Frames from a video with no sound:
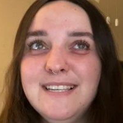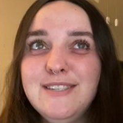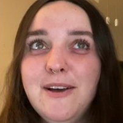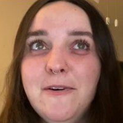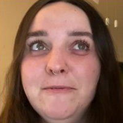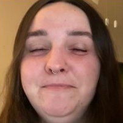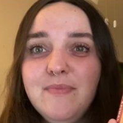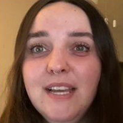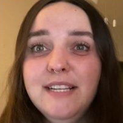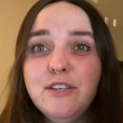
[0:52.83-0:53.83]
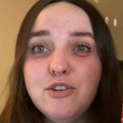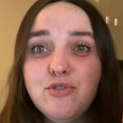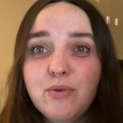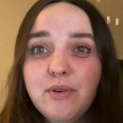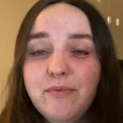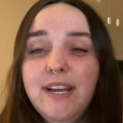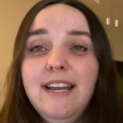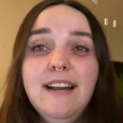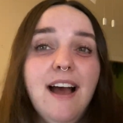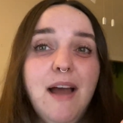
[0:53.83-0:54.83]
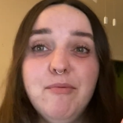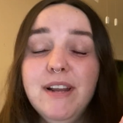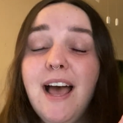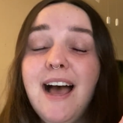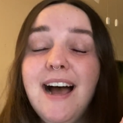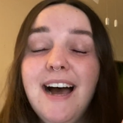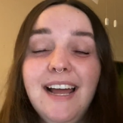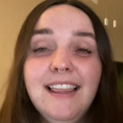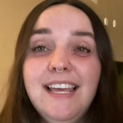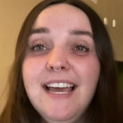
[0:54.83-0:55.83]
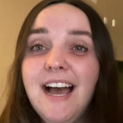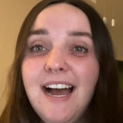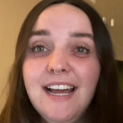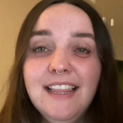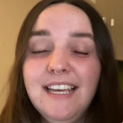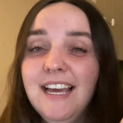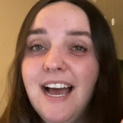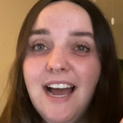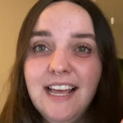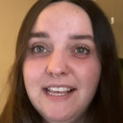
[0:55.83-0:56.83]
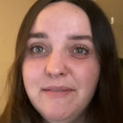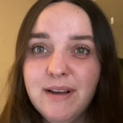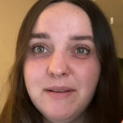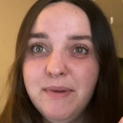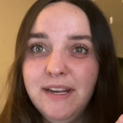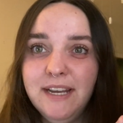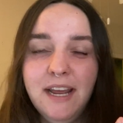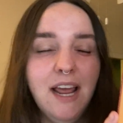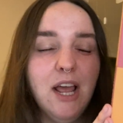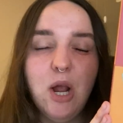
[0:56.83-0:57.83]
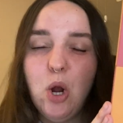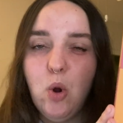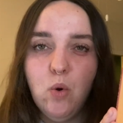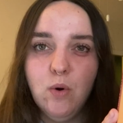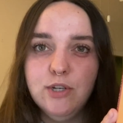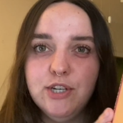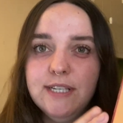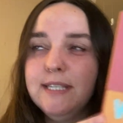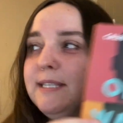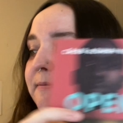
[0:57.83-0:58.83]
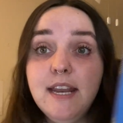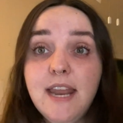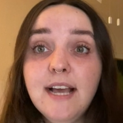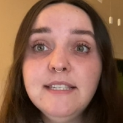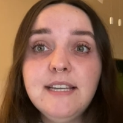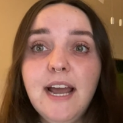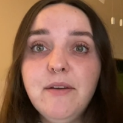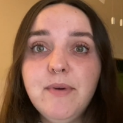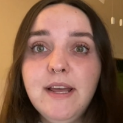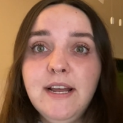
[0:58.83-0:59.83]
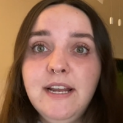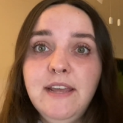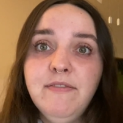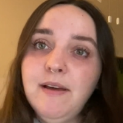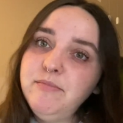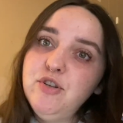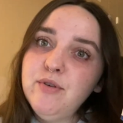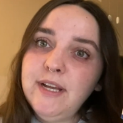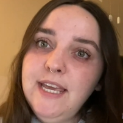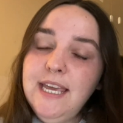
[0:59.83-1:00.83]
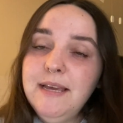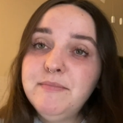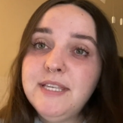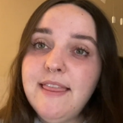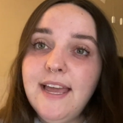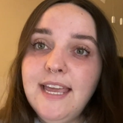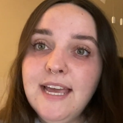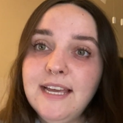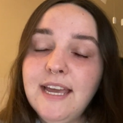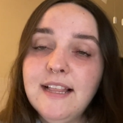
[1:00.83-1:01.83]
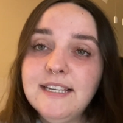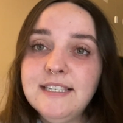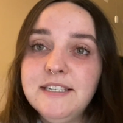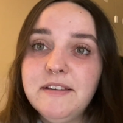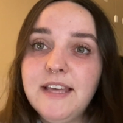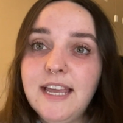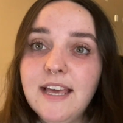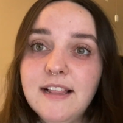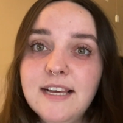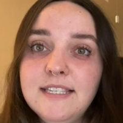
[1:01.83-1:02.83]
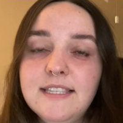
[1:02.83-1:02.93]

So it's a short read. I would highly, highly, highly recommend it. Gorgeous. Next, I read Hanif Abdurraqib's They Can't Kill Us Until They Kill Us.